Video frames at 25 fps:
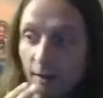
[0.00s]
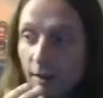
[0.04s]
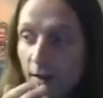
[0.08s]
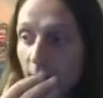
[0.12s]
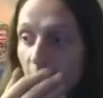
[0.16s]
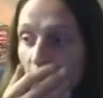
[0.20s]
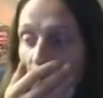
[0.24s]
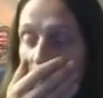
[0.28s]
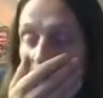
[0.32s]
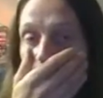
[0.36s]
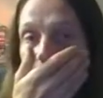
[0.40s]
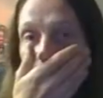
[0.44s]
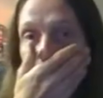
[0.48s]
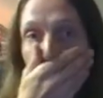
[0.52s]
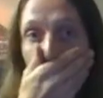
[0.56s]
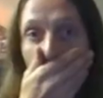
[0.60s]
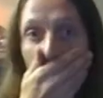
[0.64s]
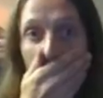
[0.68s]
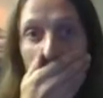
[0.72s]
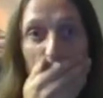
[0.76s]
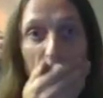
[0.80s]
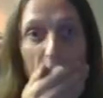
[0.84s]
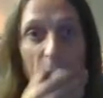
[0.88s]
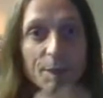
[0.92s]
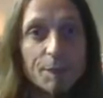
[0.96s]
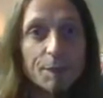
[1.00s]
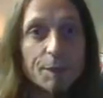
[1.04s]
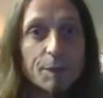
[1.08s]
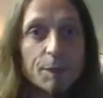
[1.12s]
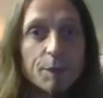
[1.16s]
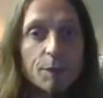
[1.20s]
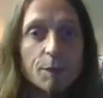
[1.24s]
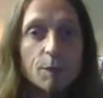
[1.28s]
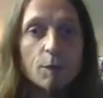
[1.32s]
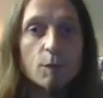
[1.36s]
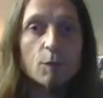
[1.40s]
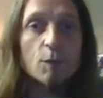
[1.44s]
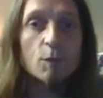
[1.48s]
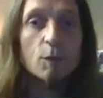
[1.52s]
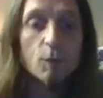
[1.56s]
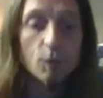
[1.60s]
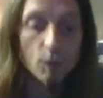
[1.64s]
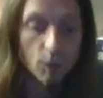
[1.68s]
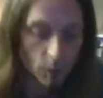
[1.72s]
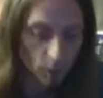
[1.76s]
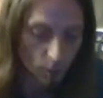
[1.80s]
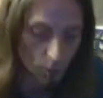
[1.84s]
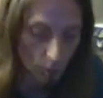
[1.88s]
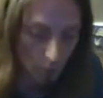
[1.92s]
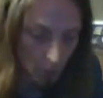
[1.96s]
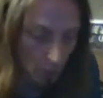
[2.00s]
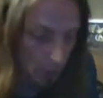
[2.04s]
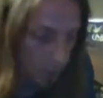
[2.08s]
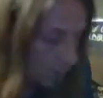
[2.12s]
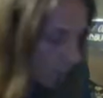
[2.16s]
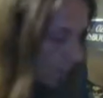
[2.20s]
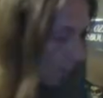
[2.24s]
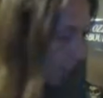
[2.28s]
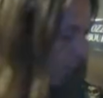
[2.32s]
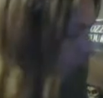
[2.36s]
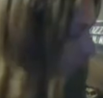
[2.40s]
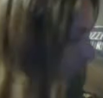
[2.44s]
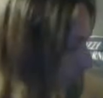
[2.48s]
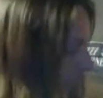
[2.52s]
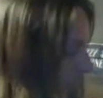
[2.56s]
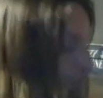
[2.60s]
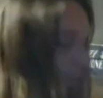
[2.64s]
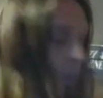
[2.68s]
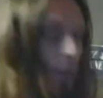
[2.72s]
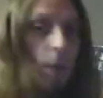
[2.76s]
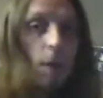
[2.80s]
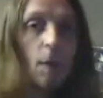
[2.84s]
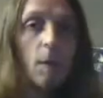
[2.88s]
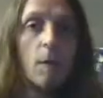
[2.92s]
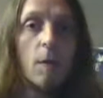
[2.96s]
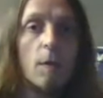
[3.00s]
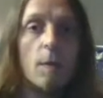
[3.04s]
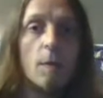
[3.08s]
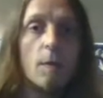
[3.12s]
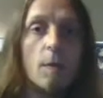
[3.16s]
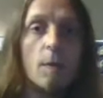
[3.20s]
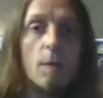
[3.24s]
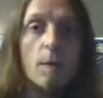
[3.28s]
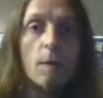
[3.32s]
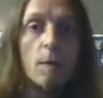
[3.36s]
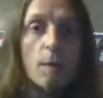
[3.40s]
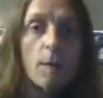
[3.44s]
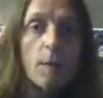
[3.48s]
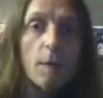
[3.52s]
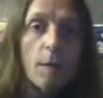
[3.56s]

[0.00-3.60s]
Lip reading: (not speaking)